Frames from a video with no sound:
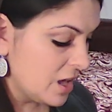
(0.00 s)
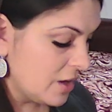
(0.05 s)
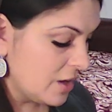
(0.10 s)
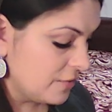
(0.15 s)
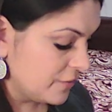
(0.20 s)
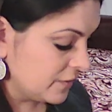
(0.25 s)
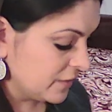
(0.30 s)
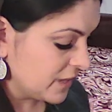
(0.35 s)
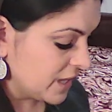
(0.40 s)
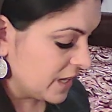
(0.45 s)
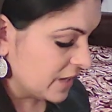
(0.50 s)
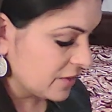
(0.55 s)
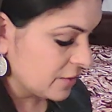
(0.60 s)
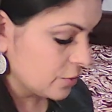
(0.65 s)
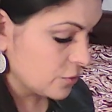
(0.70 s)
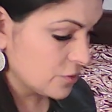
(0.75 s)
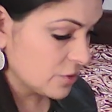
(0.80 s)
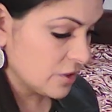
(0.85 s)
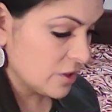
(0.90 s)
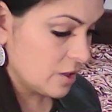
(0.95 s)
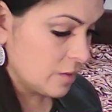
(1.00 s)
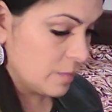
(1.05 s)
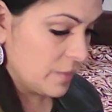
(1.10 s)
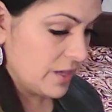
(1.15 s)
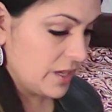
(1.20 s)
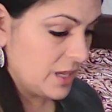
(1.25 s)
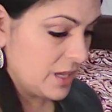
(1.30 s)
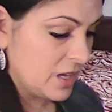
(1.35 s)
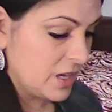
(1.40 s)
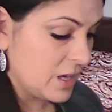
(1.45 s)
I feel like there's going to
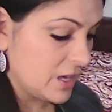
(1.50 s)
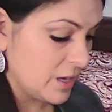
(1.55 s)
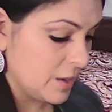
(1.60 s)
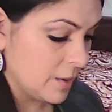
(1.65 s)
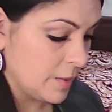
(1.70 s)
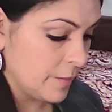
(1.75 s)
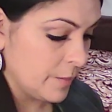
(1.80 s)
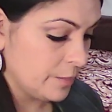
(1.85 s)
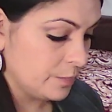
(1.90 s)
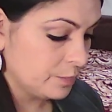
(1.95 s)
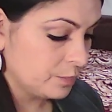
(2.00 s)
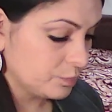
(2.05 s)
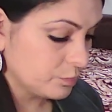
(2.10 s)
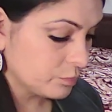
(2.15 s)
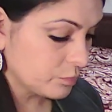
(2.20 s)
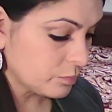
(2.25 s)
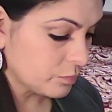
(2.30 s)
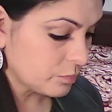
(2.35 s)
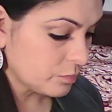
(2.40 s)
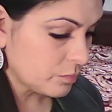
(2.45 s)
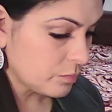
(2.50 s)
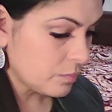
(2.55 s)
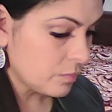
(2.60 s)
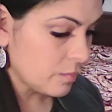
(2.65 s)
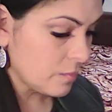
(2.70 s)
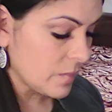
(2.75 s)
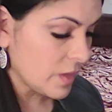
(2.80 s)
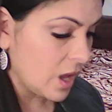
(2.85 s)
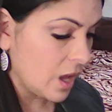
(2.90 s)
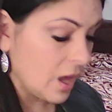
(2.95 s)
be a
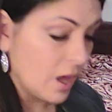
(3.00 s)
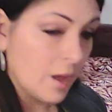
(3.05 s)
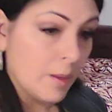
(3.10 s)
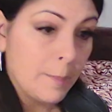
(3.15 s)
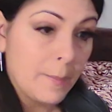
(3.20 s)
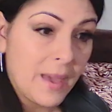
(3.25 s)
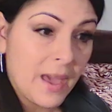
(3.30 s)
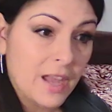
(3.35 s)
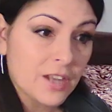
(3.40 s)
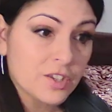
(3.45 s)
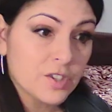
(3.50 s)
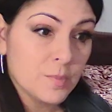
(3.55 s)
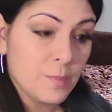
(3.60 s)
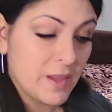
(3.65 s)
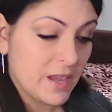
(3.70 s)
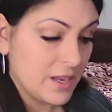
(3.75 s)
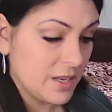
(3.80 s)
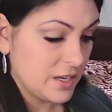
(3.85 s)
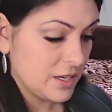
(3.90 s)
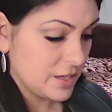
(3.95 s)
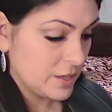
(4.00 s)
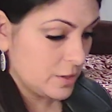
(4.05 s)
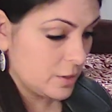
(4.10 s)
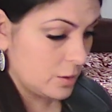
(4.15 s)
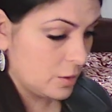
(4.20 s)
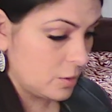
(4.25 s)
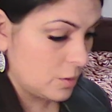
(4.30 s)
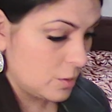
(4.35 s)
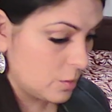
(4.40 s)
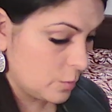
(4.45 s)
match made
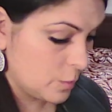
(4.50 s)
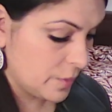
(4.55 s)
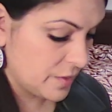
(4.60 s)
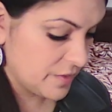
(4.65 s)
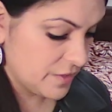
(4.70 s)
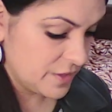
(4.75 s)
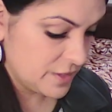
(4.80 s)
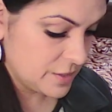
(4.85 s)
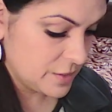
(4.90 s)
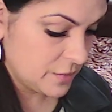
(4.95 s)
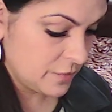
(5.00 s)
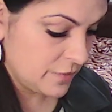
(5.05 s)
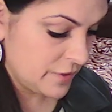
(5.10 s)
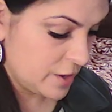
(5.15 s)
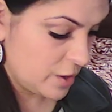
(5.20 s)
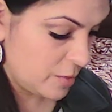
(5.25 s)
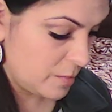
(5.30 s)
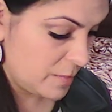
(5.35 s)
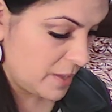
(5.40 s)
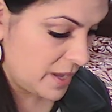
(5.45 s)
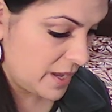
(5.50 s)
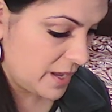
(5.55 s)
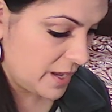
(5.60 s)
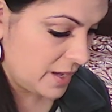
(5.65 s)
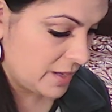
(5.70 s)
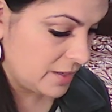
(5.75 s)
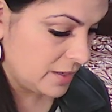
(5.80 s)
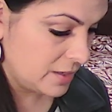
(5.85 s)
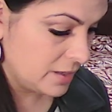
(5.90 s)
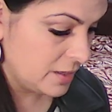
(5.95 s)
here with this fair
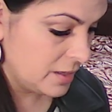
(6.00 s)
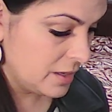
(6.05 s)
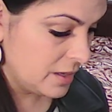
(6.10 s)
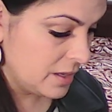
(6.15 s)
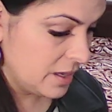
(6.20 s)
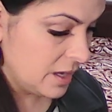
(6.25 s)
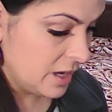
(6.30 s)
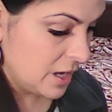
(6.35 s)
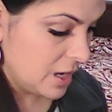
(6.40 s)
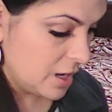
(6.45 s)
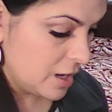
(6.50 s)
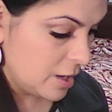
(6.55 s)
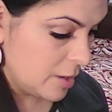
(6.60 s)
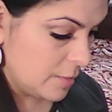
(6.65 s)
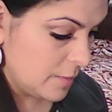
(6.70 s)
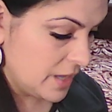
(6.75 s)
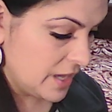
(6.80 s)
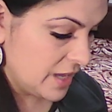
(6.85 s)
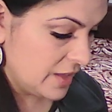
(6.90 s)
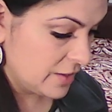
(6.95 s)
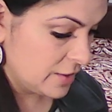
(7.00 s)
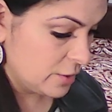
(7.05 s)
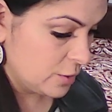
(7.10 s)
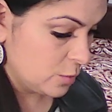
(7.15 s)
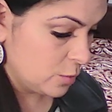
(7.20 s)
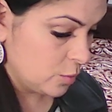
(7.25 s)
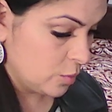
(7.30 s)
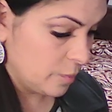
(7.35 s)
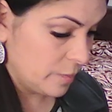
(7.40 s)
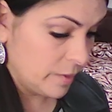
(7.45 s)
man, and
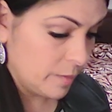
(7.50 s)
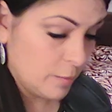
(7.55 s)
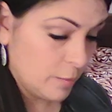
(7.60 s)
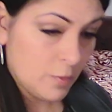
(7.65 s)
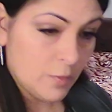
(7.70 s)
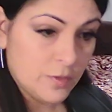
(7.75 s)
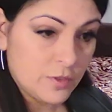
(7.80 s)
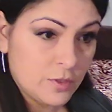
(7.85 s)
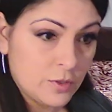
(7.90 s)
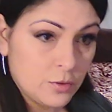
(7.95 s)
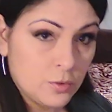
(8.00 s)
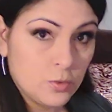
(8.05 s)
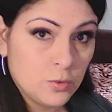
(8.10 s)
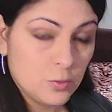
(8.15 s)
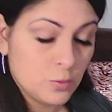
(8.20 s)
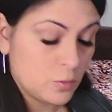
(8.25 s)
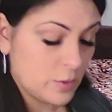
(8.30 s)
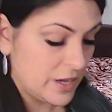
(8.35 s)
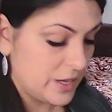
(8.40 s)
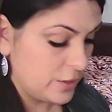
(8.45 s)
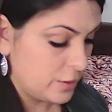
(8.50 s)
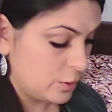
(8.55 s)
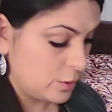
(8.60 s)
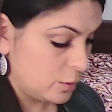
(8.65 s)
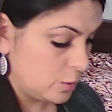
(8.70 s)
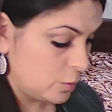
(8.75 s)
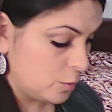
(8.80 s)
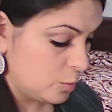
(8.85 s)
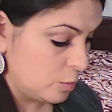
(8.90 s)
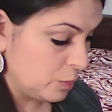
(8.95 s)
you will be moving to a
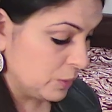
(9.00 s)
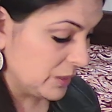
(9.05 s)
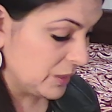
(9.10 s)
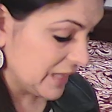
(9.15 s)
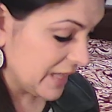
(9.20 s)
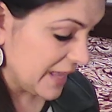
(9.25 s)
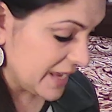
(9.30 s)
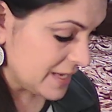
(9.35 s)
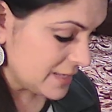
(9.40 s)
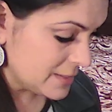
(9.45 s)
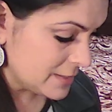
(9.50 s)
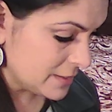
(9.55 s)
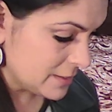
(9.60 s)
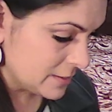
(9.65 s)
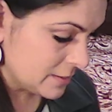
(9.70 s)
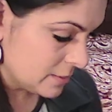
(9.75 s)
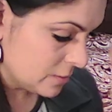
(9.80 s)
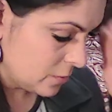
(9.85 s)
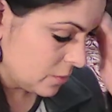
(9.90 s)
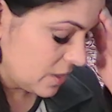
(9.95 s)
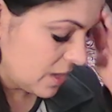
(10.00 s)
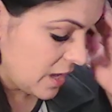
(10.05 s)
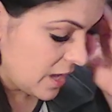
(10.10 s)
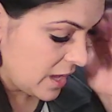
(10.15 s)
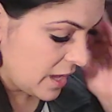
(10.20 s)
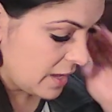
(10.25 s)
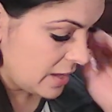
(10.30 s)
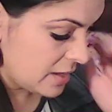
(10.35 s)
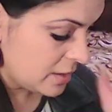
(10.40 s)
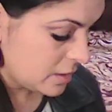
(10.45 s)
new place,
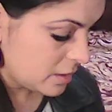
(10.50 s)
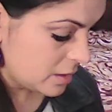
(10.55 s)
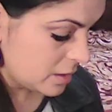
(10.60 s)
okay?